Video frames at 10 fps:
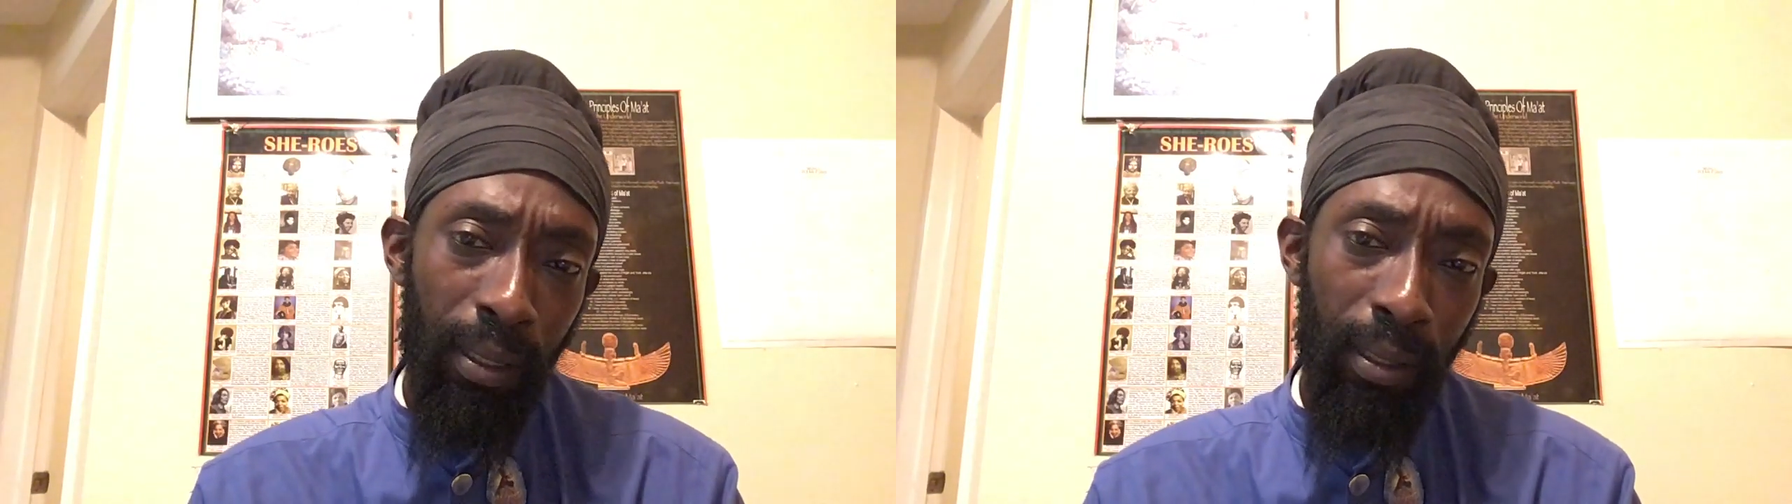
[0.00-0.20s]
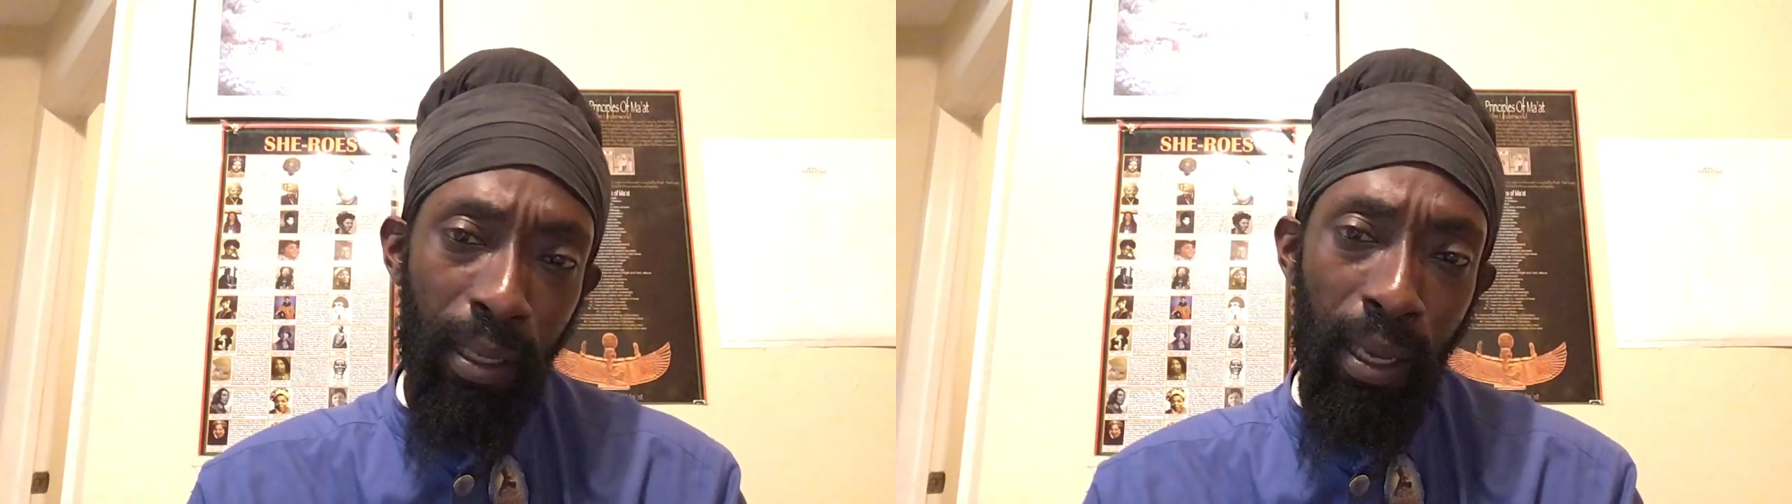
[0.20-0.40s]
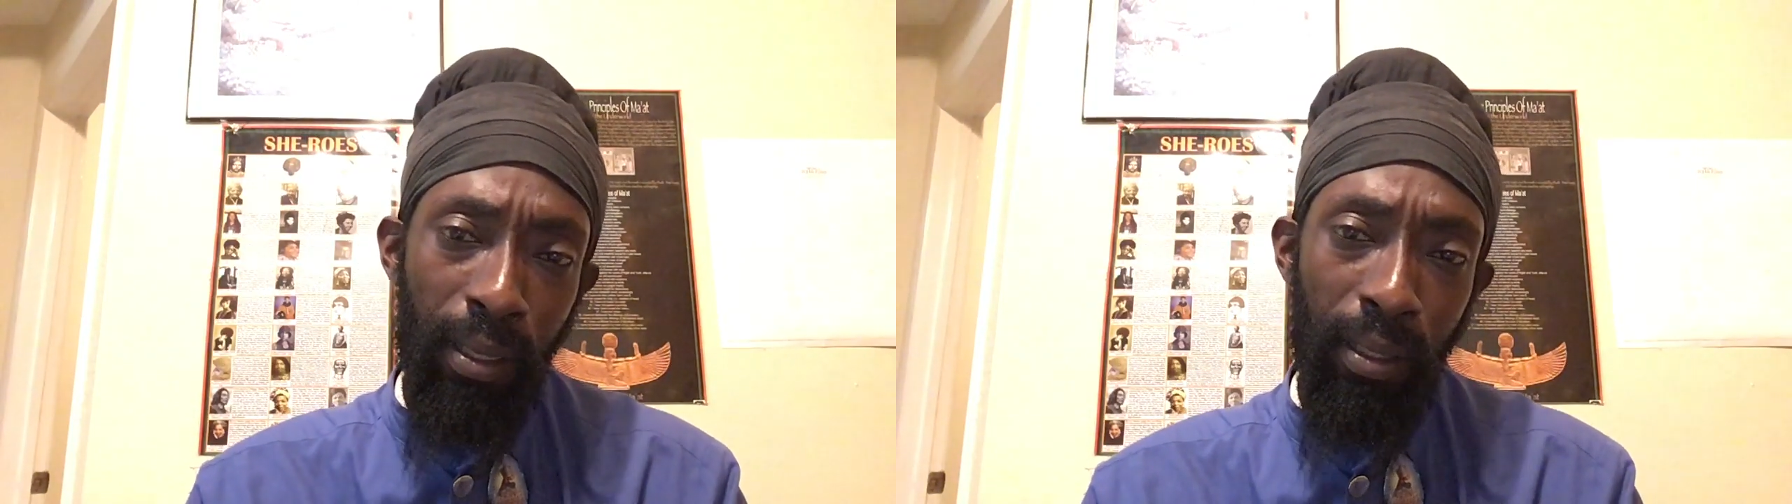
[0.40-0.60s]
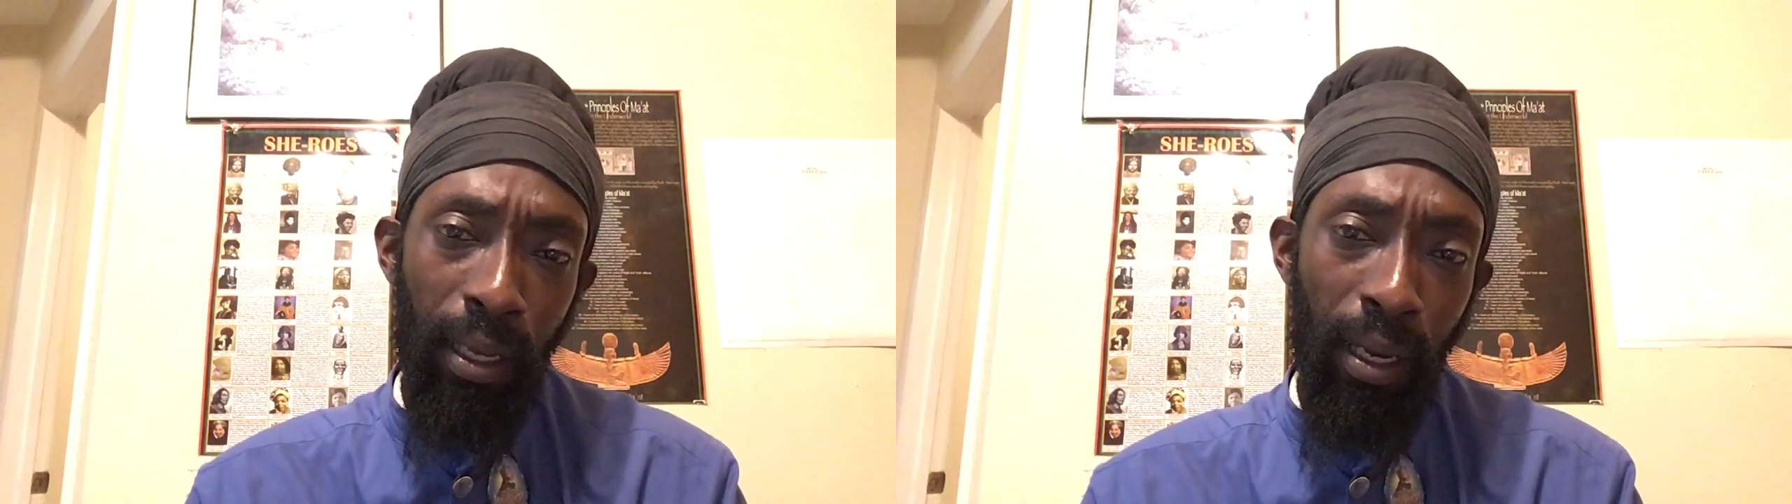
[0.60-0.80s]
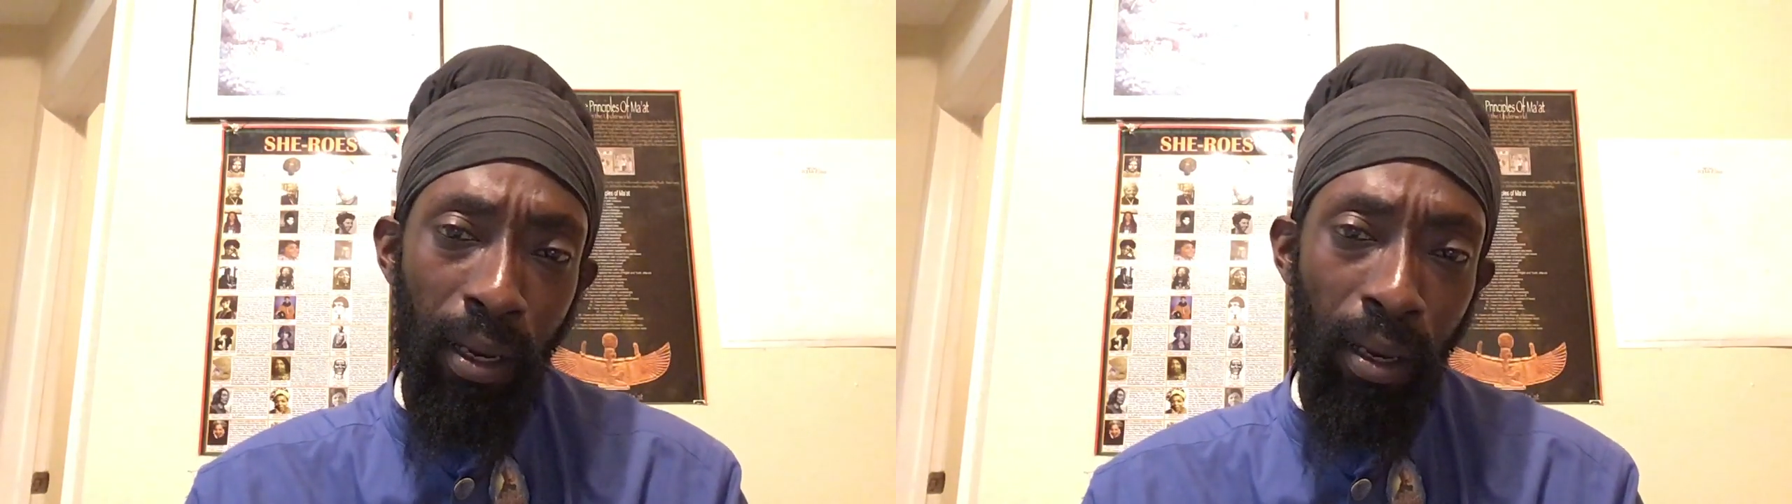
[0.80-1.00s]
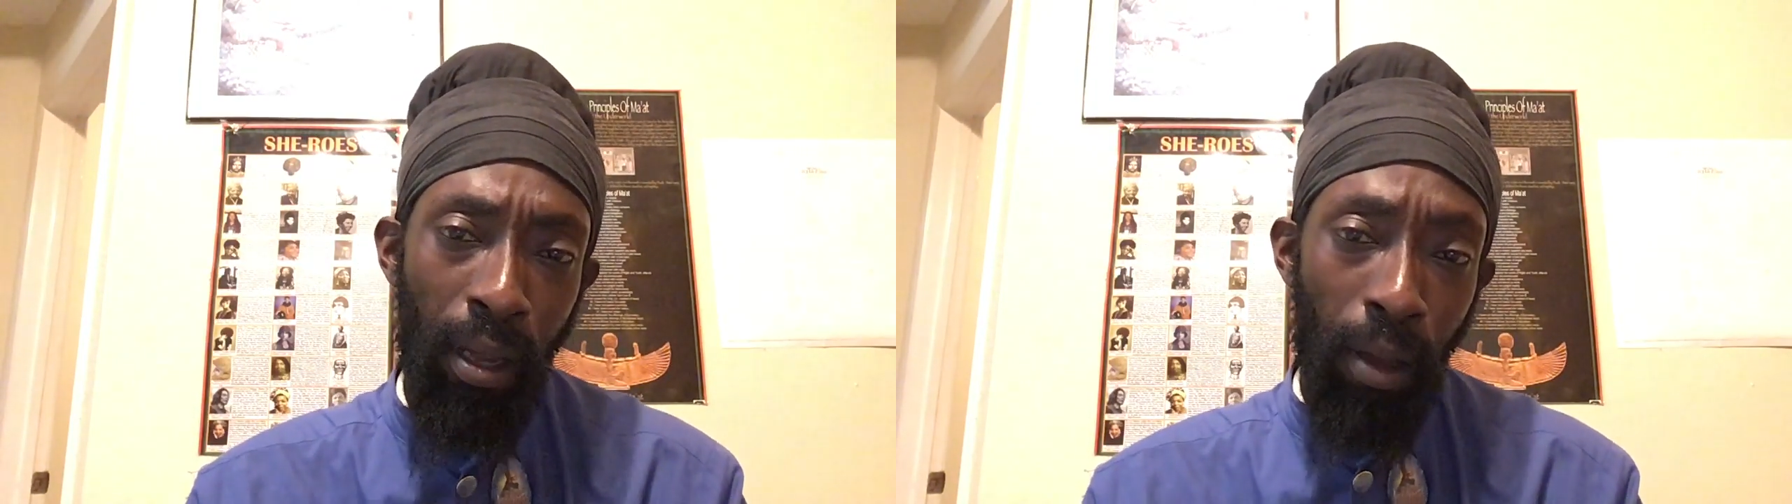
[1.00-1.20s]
this case here.